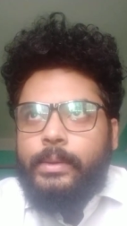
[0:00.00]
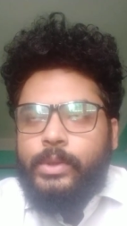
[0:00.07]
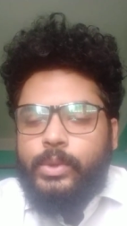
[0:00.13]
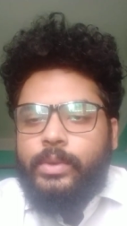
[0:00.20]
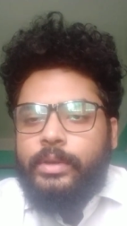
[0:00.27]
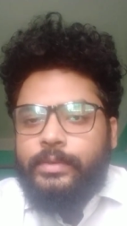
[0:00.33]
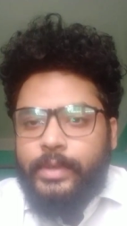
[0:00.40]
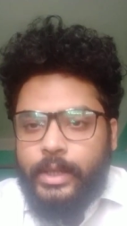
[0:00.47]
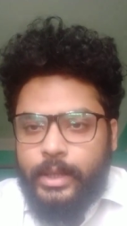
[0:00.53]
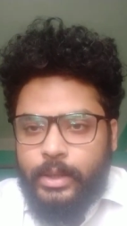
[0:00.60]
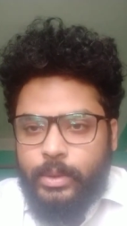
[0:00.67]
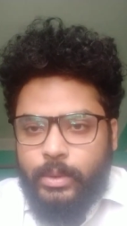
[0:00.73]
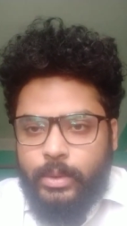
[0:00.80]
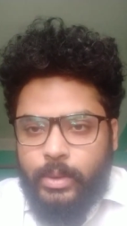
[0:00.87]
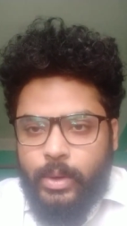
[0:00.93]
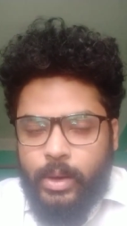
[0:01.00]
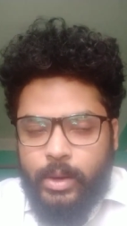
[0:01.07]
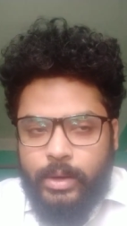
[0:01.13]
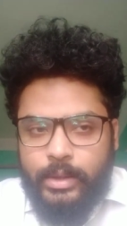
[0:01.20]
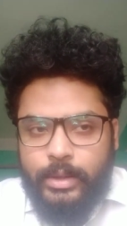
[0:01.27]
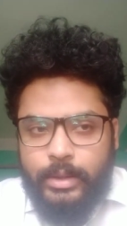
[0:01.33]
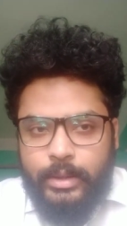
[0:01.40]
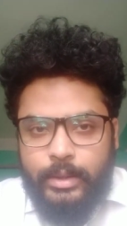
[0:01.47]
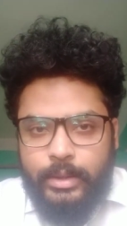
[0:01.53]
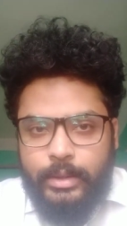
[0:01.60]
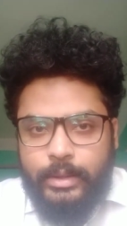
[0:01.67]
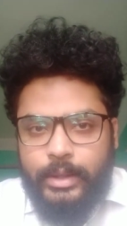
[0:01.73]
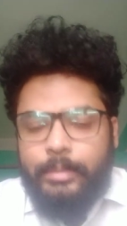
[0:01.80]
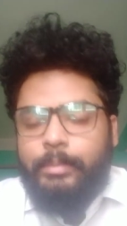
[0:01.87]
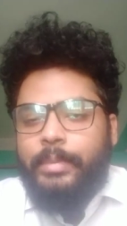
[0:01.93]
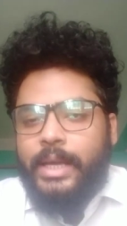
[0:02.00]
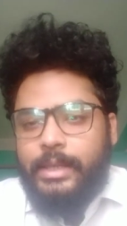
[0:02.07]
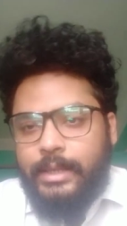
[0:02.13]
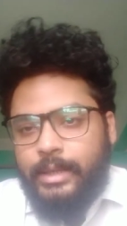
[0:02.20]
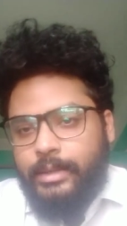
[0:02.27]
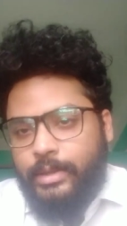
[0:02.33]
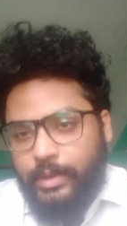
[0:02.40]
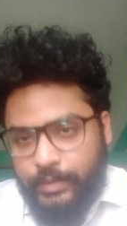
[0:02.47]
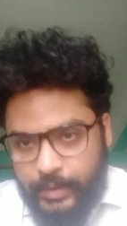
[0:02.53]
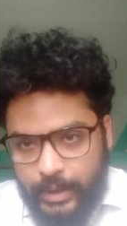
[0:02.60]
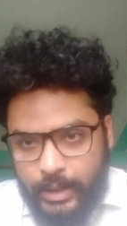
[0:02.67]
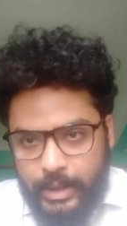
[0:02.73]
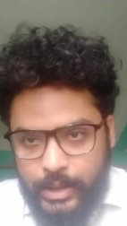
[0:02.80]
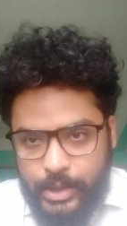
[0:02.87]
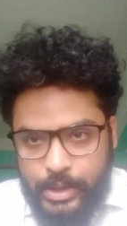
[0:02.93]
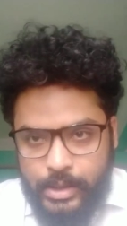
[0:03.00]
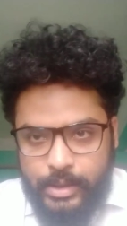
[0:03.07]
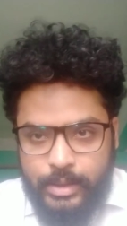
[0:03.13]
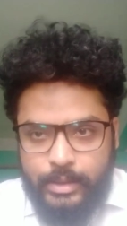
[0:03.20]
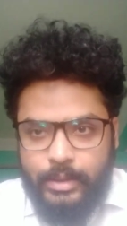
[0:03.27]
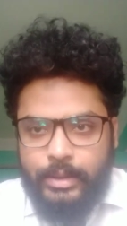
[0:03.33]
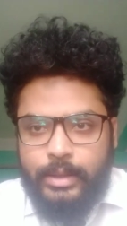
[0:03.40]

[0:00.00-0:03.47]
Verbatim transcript: do a video on the basics of English